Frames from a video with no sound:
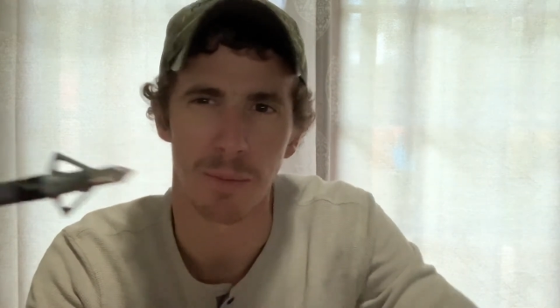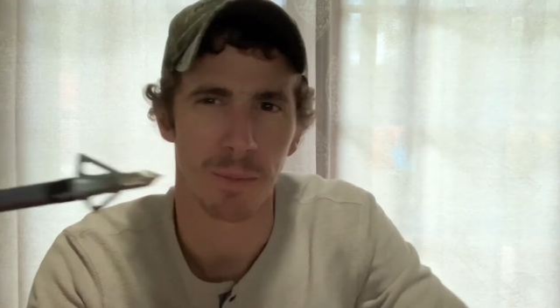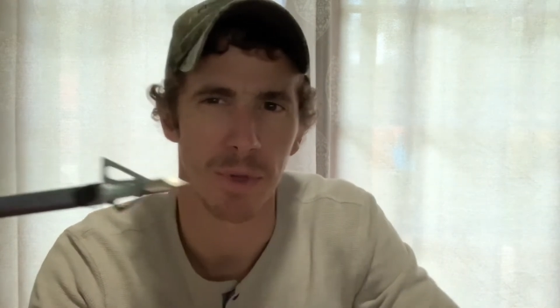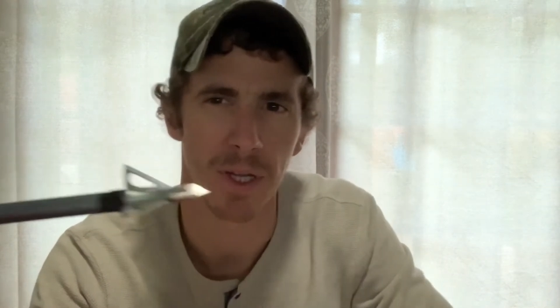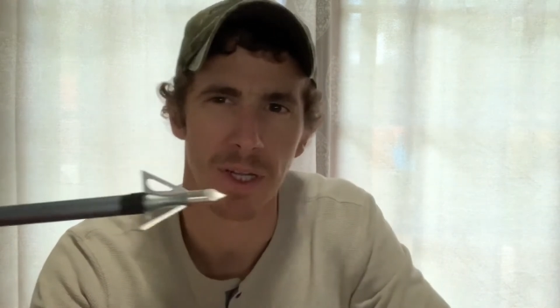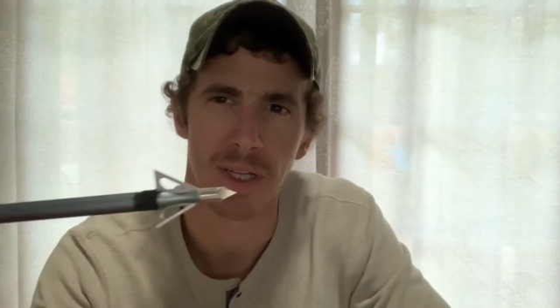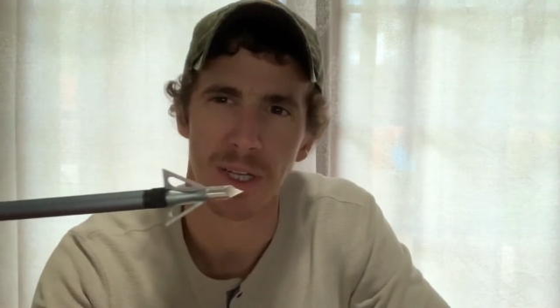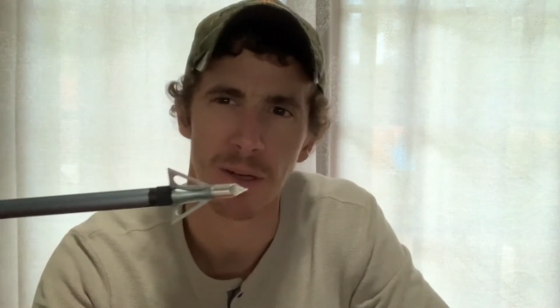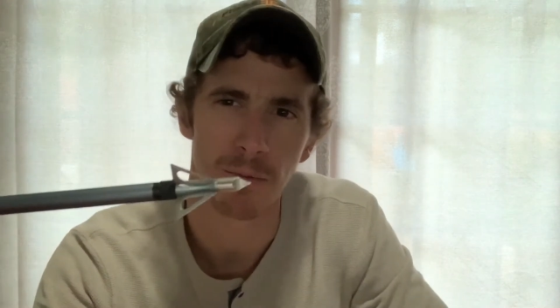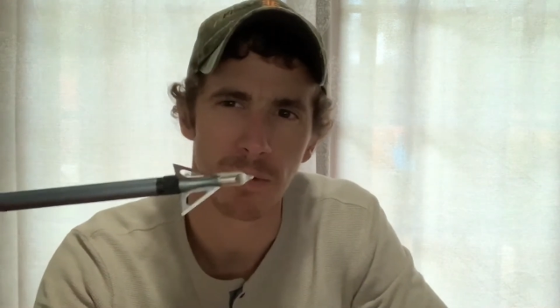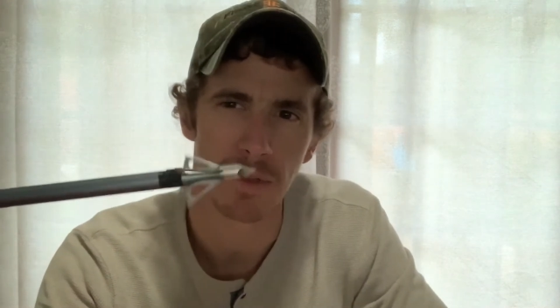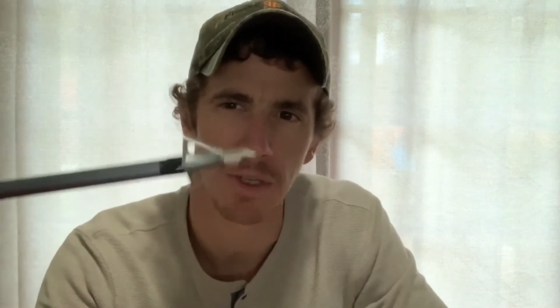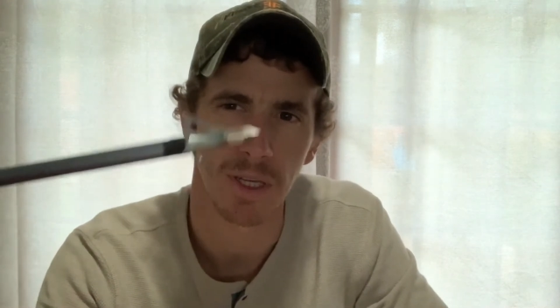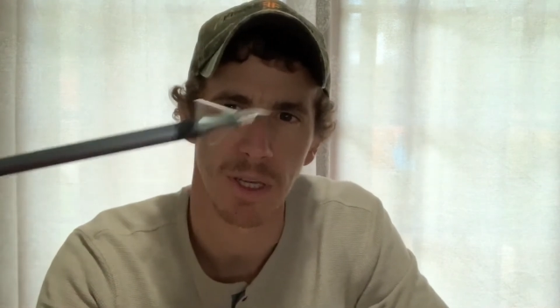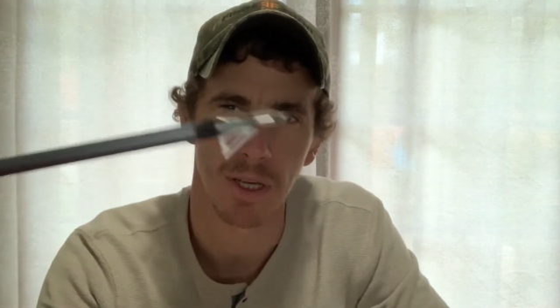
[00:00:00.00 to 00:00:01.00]
but it didn't
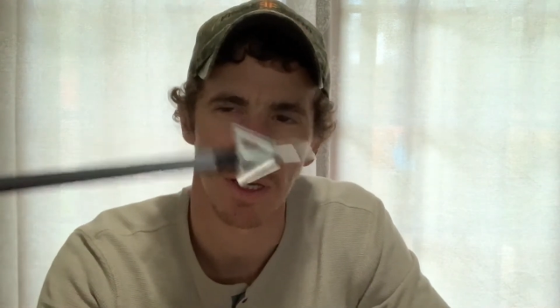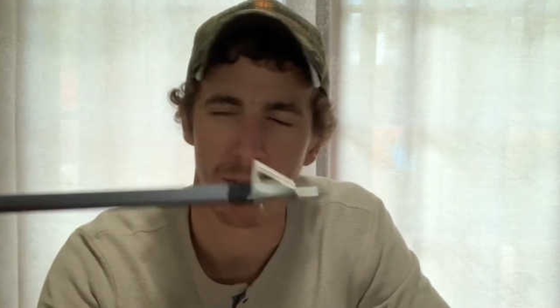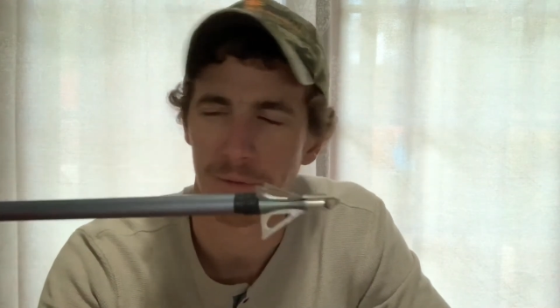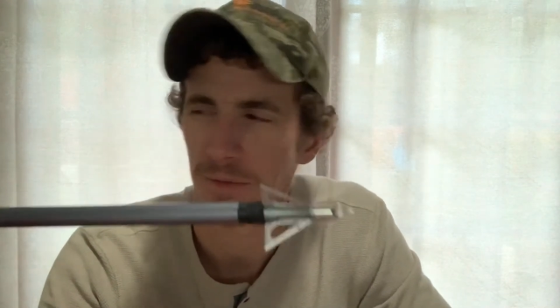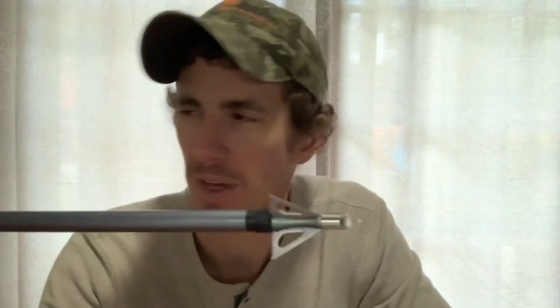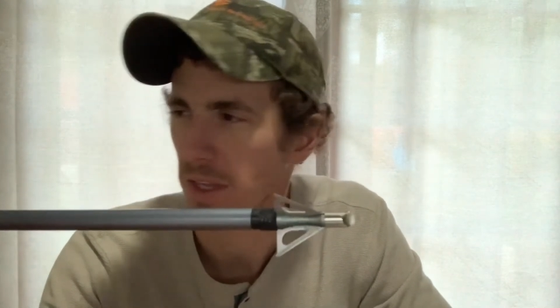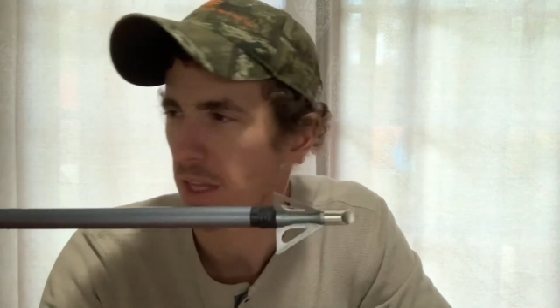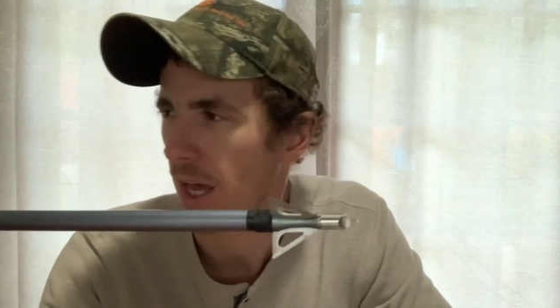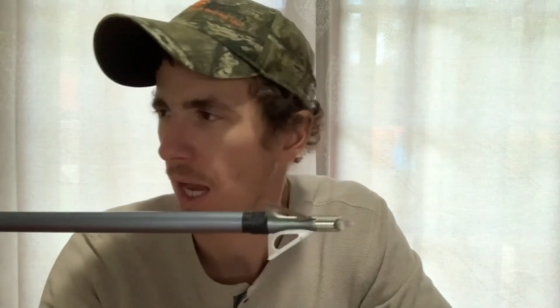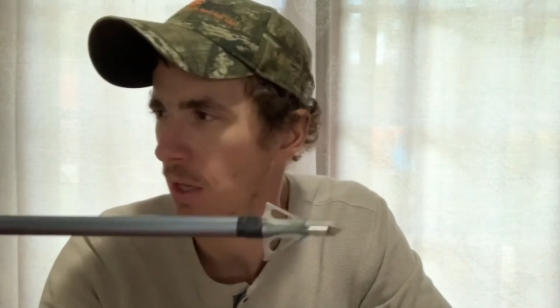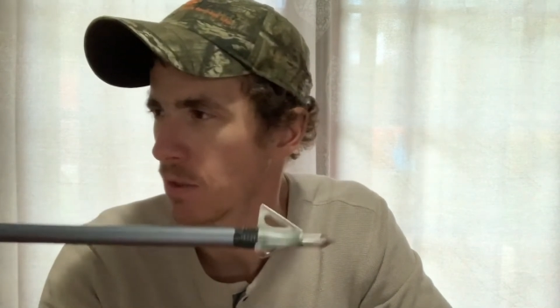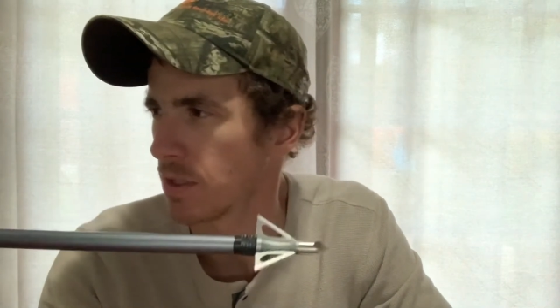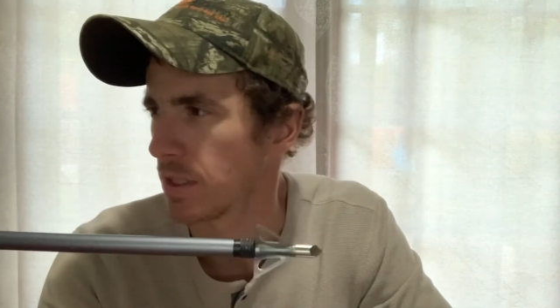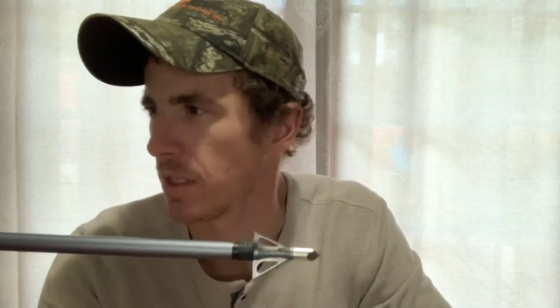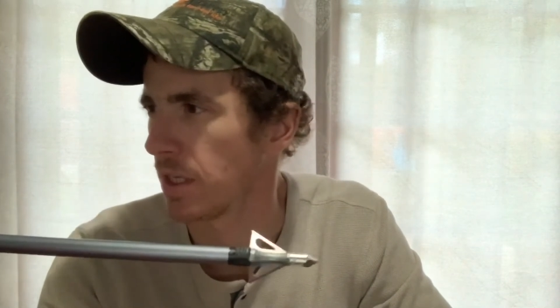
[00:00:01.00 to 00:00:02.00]
really uh, affect the
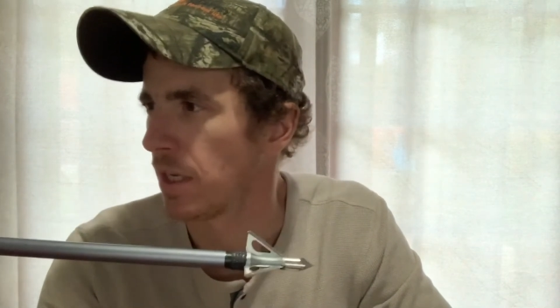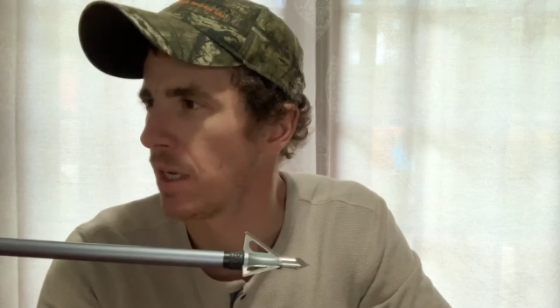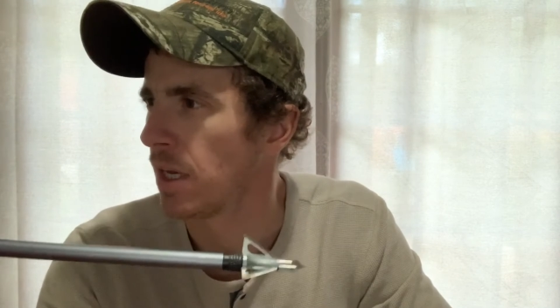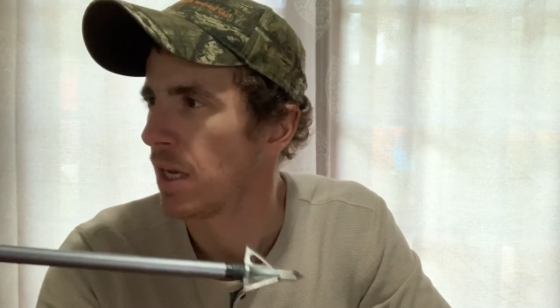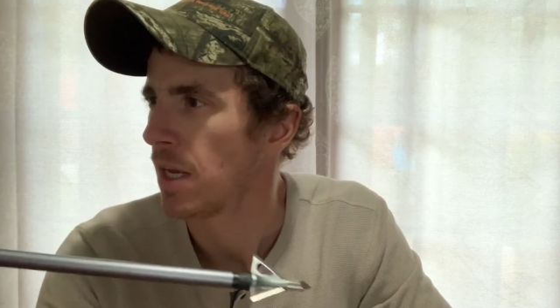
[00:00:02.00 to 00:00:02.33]
accuracy.